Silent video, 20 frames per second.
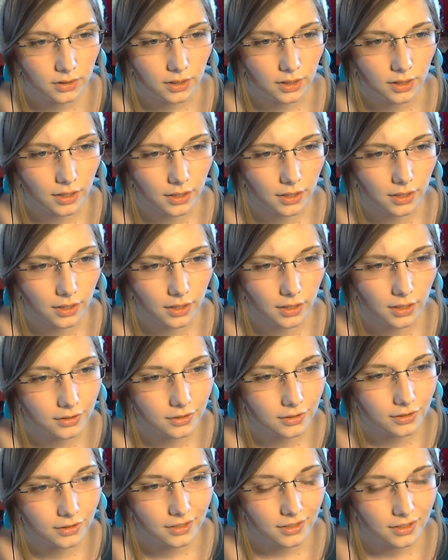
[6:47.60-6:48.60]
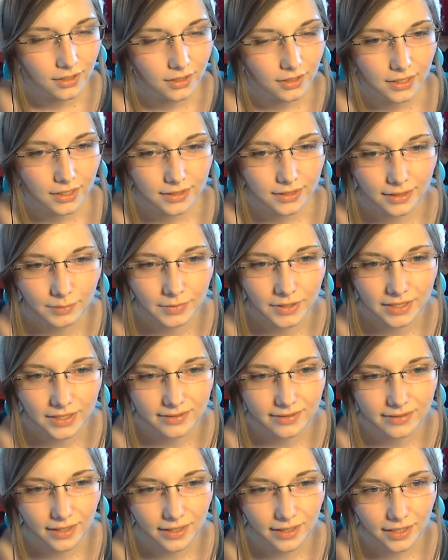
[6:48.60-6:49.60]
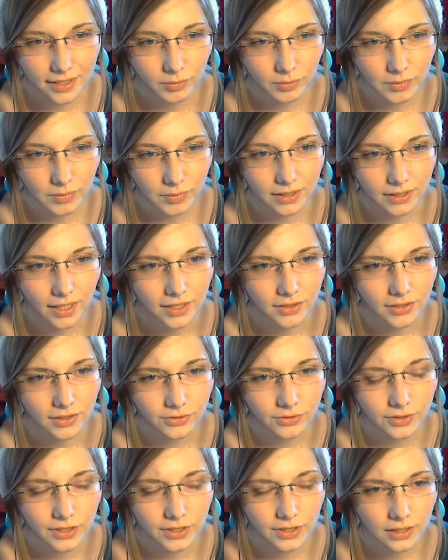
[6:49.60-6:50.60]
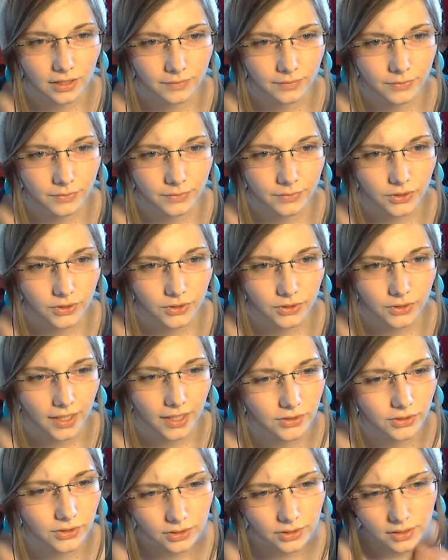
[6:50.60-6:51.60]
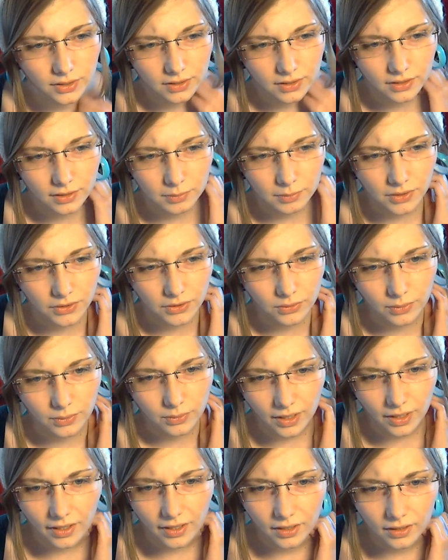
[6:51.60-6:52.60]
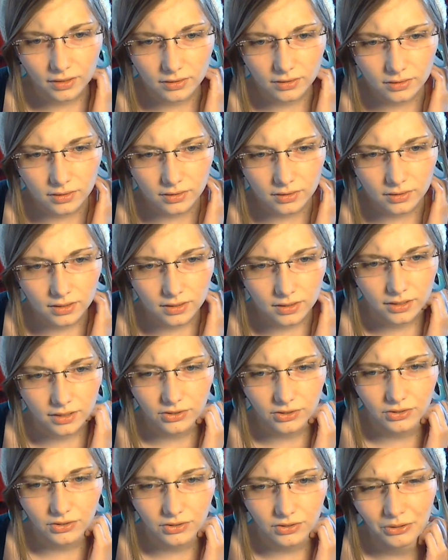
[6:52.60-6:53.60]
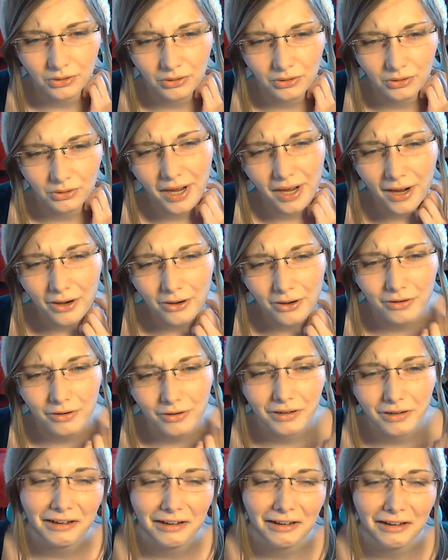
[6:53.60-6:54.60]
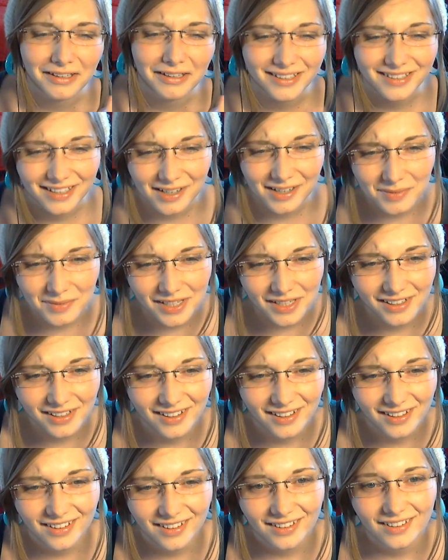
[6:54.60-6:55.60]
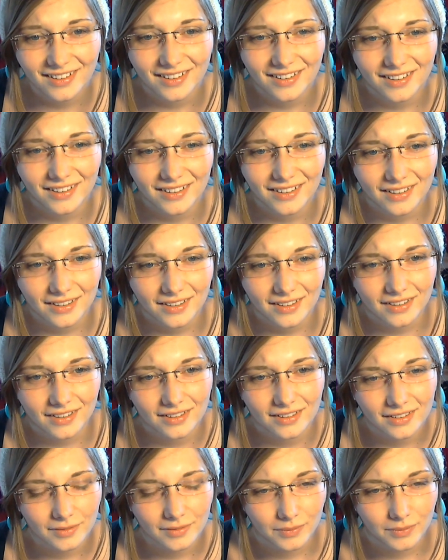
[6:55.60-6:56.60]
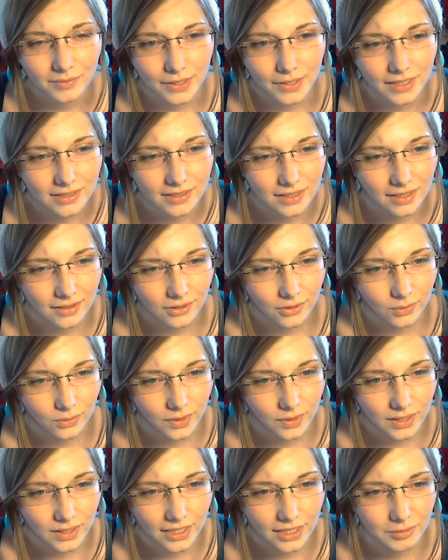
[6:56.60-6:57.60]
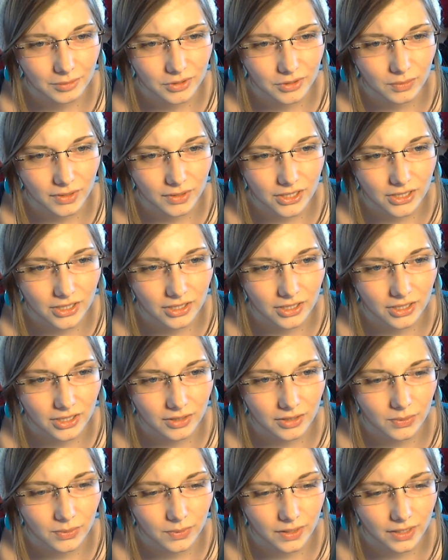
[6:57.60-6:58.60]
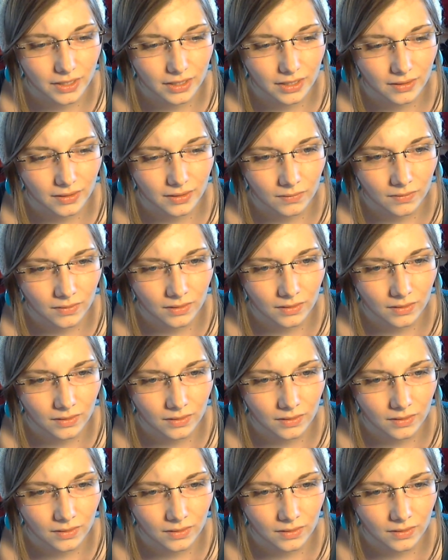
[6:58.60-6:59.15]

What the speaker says: Ah, damn it, it's not giving me a live feed, so I have to do this some other way. I just don't know how. Ah, damn it. Because I don't want to keep switching between